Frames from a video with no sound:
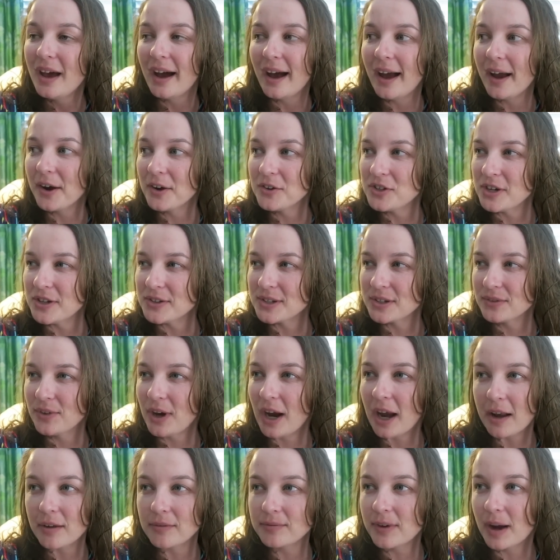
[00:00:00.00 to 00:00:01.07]
a higher chance of
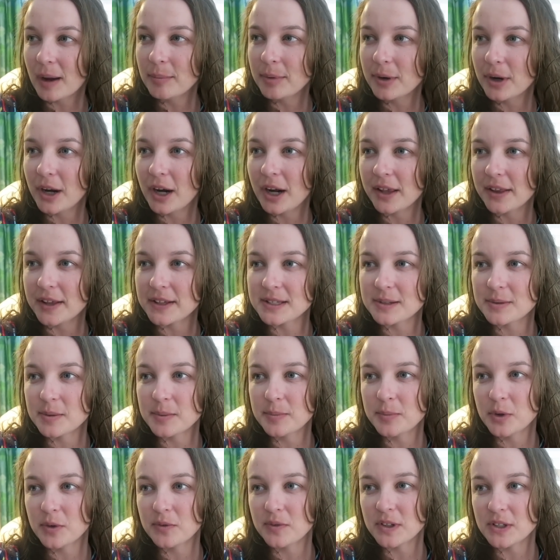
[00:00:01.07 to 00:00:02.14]
rain in February. Let's
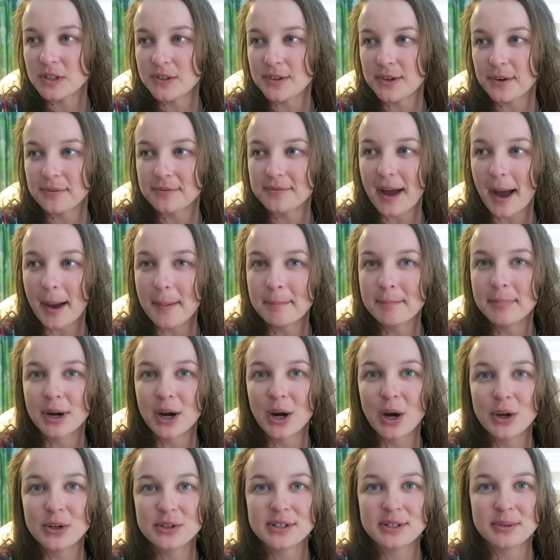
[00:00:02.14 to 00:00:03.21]
move it to
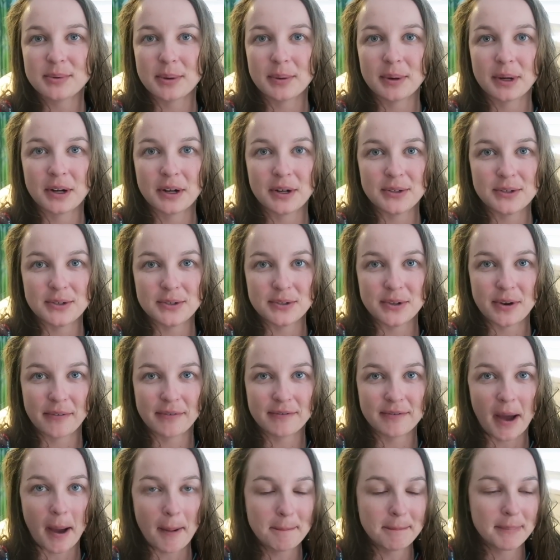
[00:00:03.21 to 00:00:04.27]
November. So we were gonna do
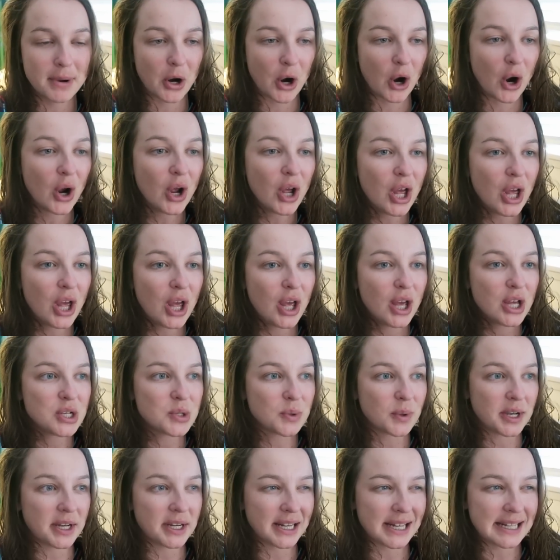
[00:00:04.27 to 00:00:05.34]
November
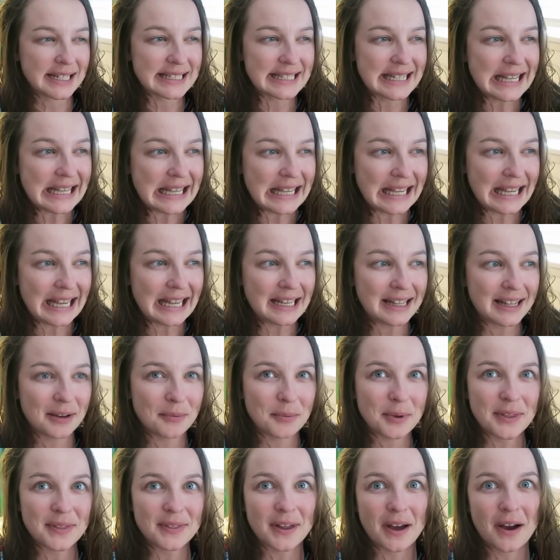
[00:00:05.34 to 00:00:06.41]
2019. And
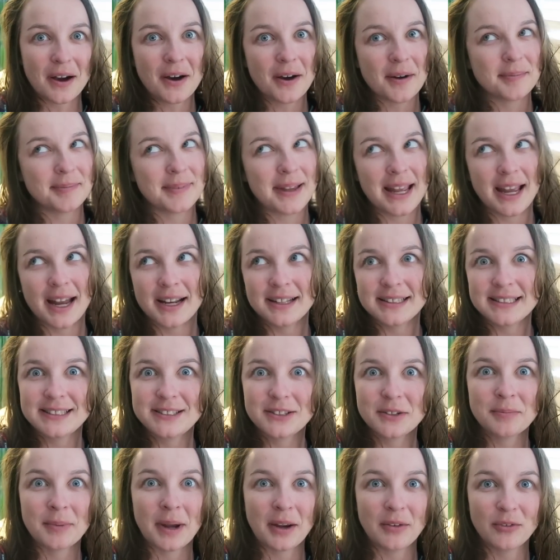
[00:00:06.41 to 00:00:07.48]
then we thought, oh man, it
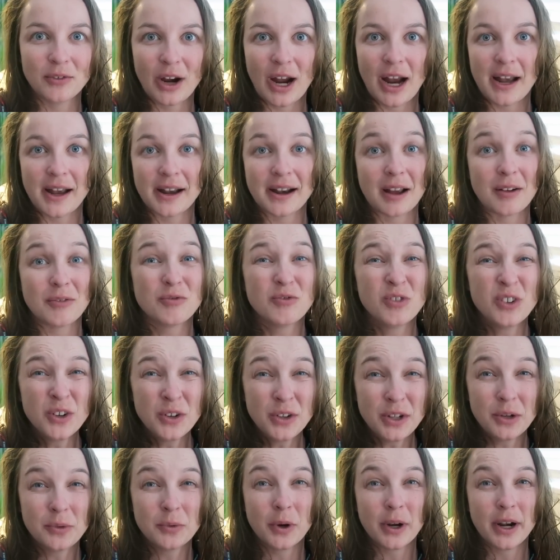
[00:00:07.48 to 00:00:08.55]
still might rain and I
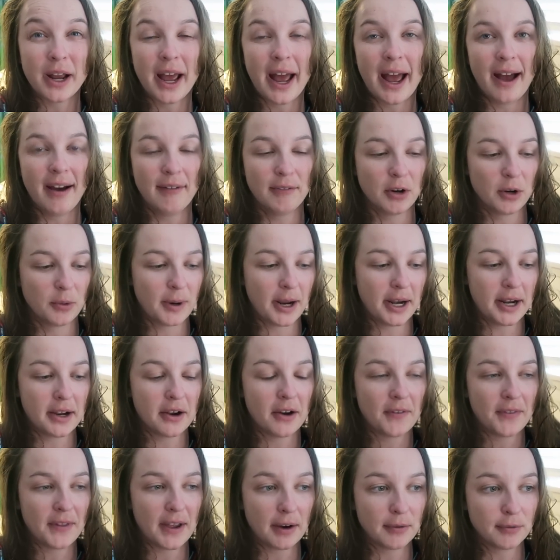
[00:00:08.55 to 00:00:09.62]
really wanna have our
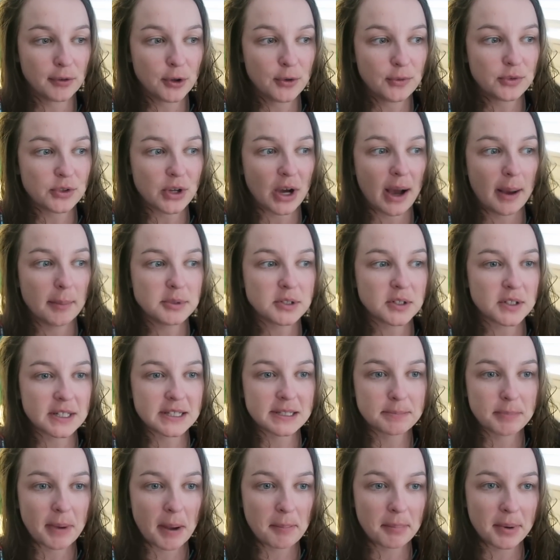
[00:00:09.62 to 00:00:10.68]
wedding on that rooftop. So
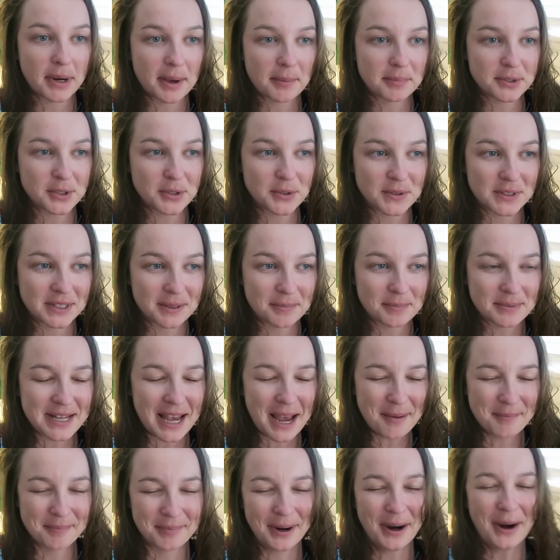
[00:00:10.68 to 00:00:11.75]
let's bump it up to
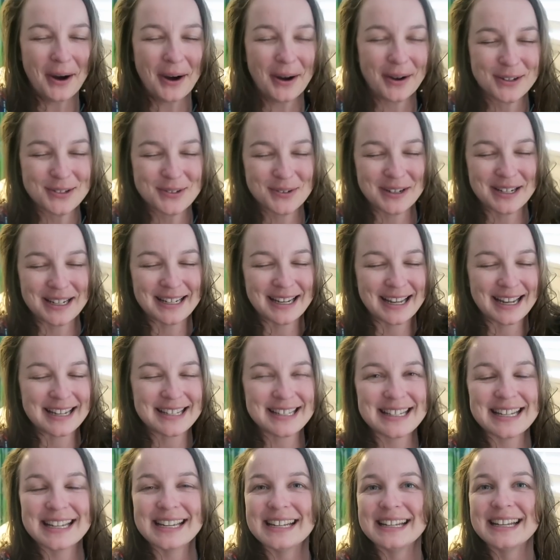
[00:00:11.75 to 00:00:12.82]
September
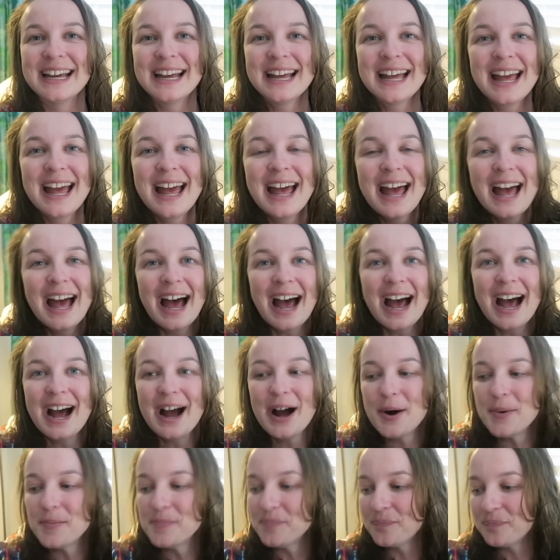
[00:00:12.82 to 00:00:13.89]
2019.
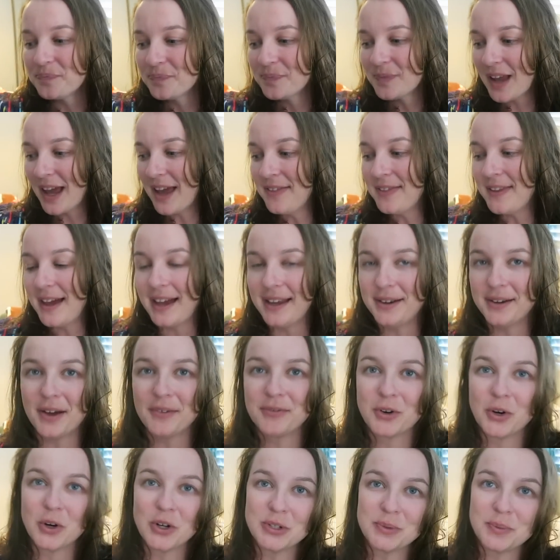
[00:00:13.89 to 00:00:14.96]
Um, and then
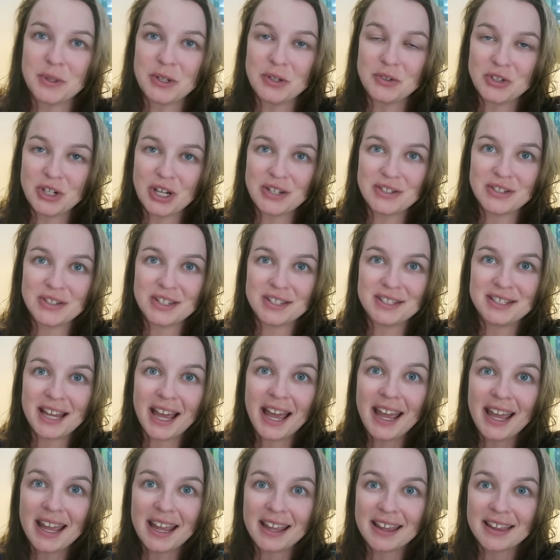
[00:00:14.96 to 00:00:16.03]
of course, when you change the
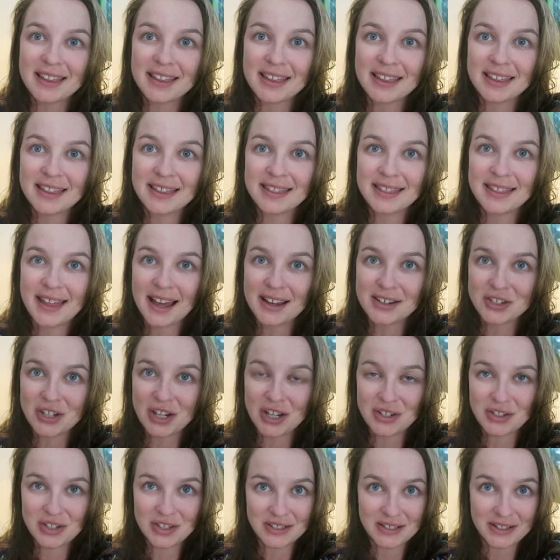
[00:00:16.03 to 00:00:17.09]
date, that
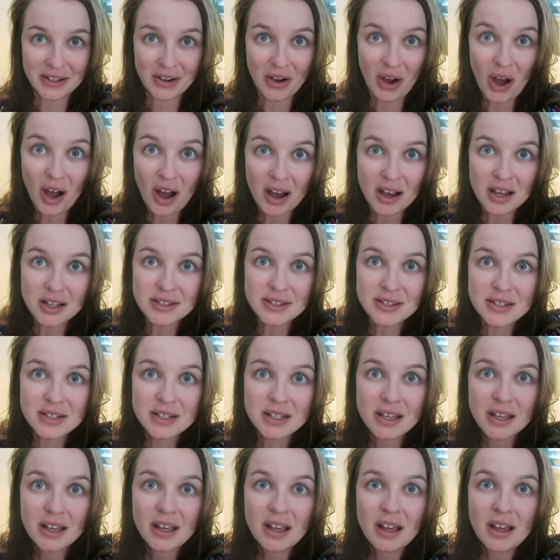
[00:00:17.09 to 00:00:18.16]
changes the
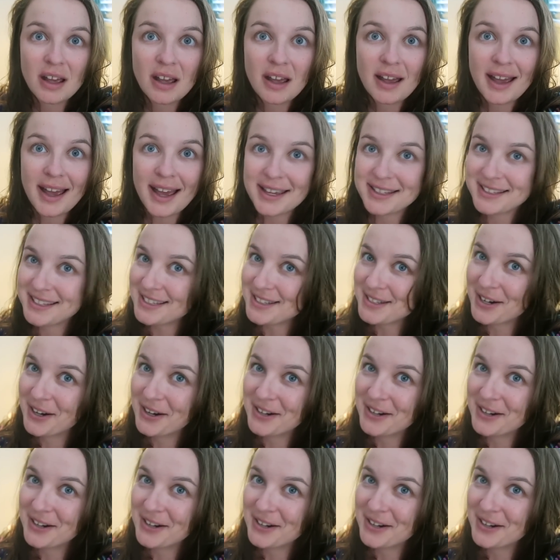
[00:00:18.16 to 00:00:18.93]
cost as it